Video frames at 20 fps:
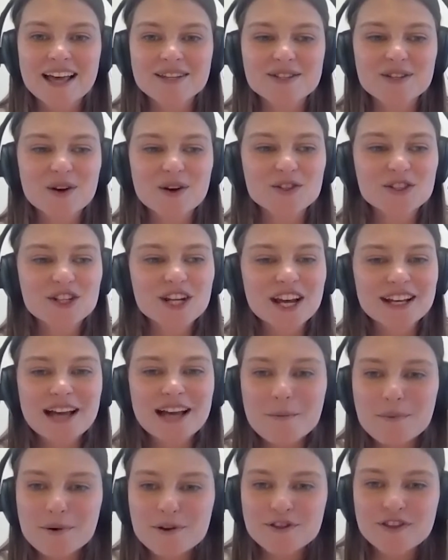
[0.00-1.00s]
So yeah, a
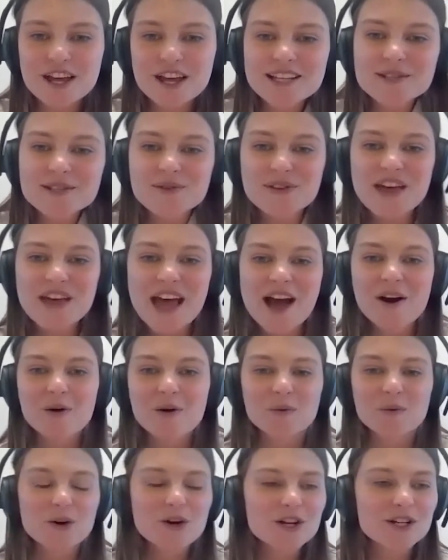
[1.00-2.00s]
couple of things with how
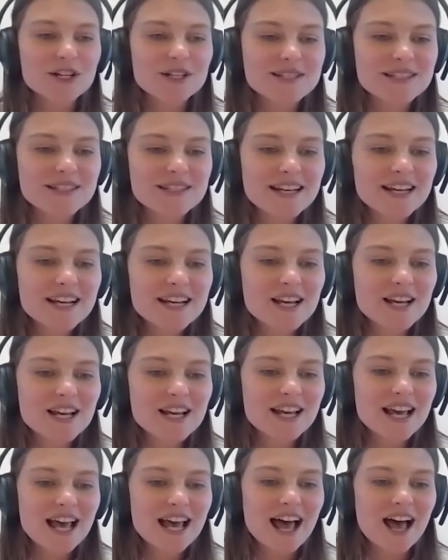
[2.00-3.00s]
it works.
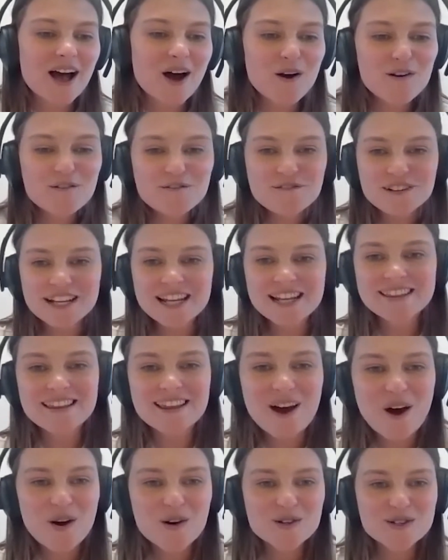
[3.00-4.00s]
Hopefully
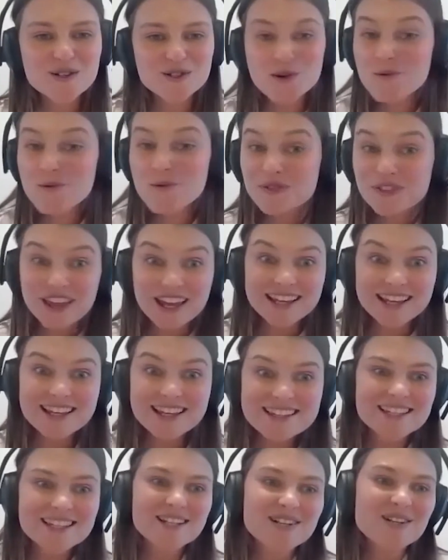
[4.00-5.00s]
the whole Zoom thing
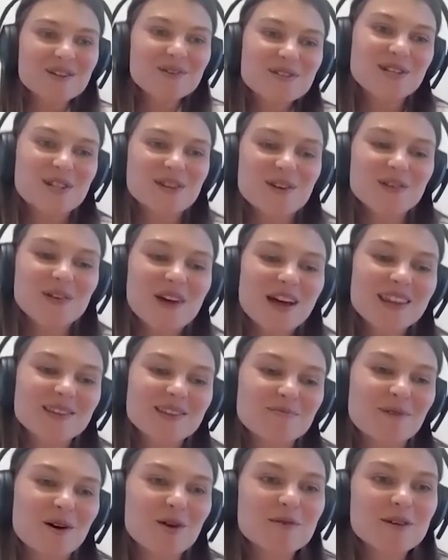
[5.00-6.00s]
isn't new to you at the
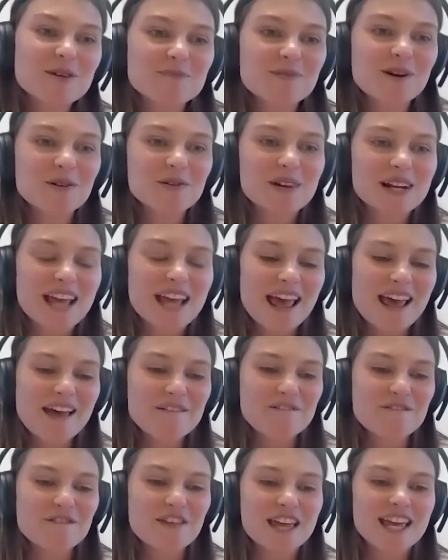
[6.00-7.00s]
moment, but we
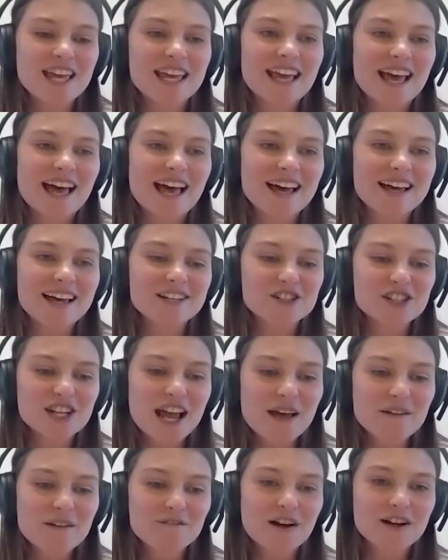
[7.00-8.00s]
have the
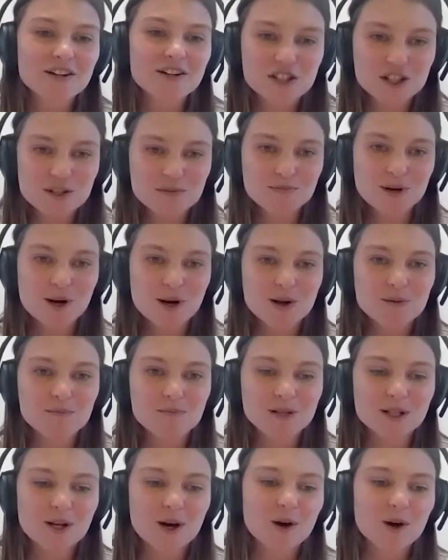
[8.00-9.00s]
chat function
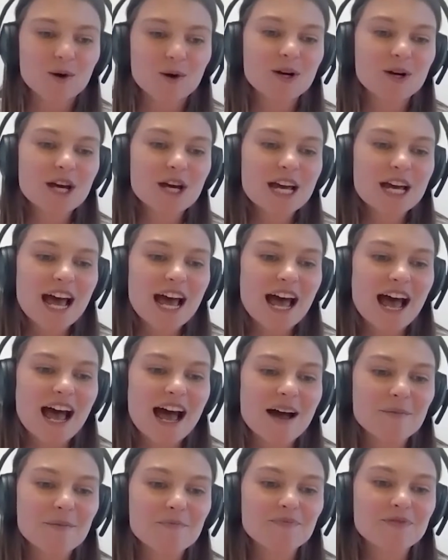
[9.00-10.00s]
below.
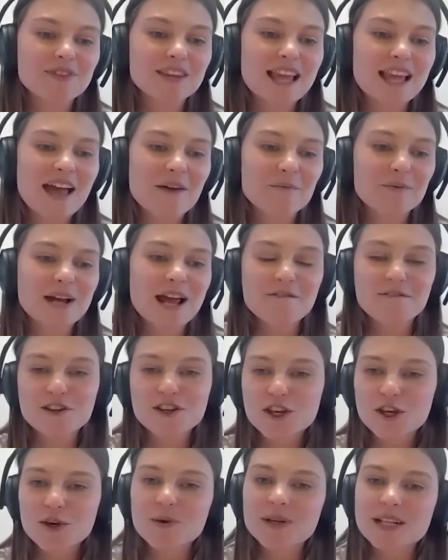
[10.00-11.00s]
And we have the
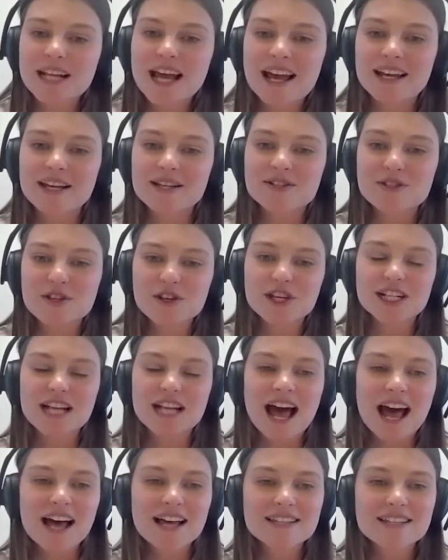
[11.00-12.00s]
Q&A, so you can
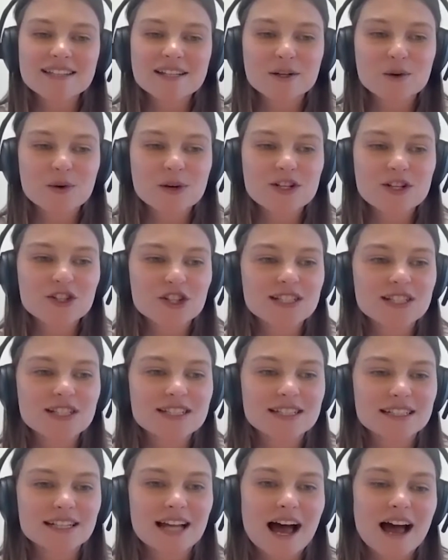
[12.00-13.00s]
ask questions
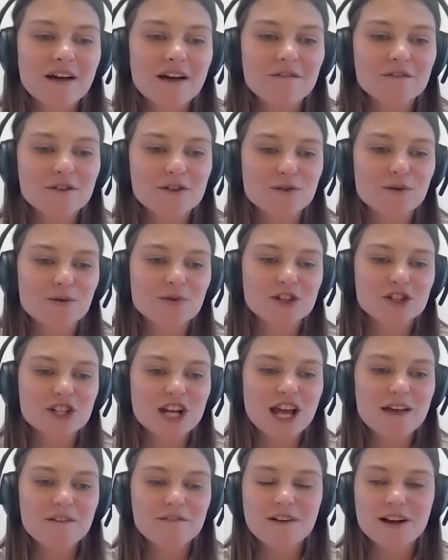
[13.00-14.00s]
live through the
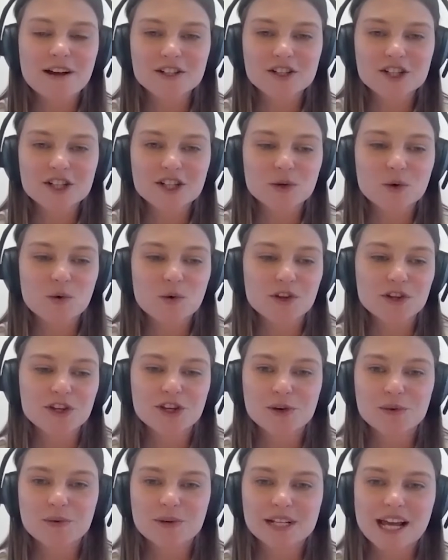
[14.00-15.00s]
chat function or the
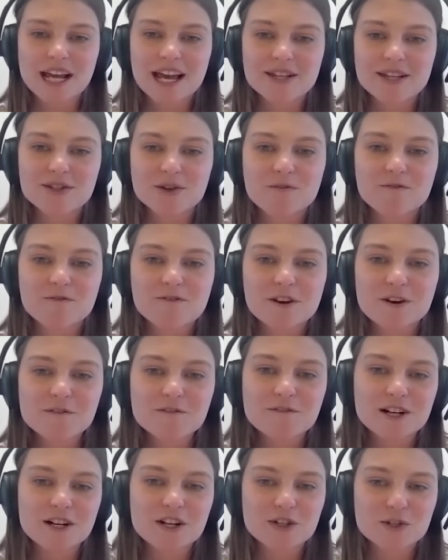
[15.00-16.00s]
Q&A, so feel
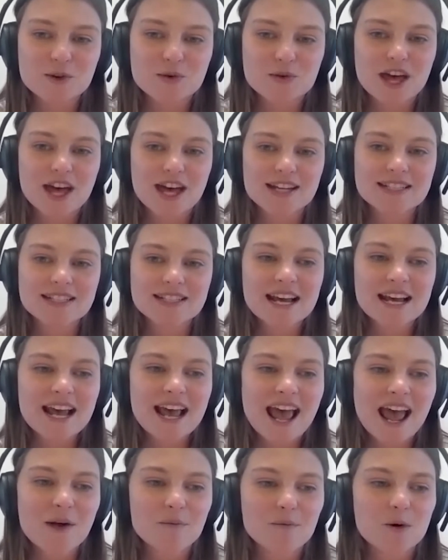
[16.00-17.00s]
free to do that,
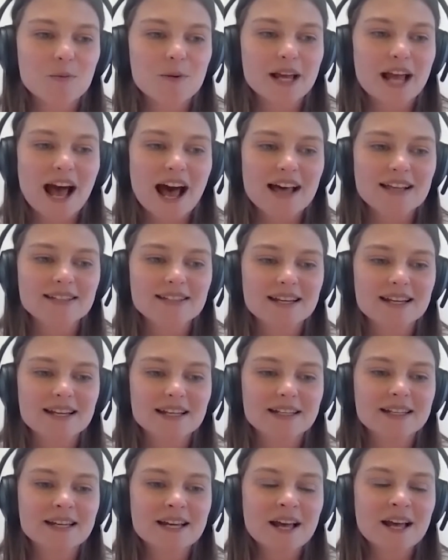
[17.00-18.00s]
and we'll be
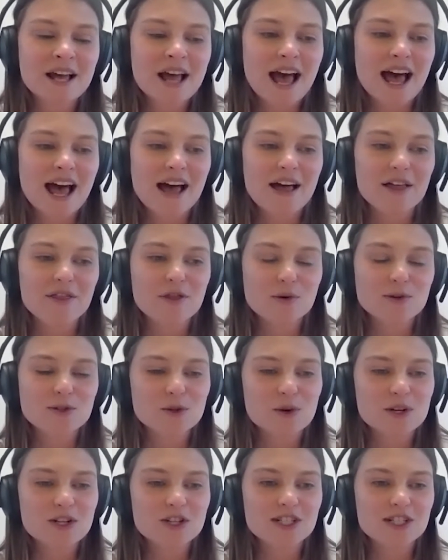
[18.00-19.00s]
asking those
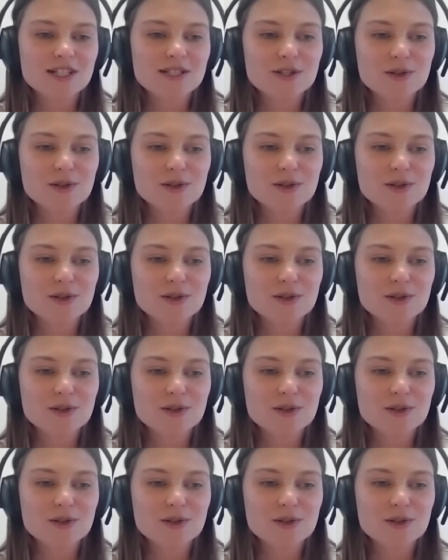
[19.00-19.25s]
questions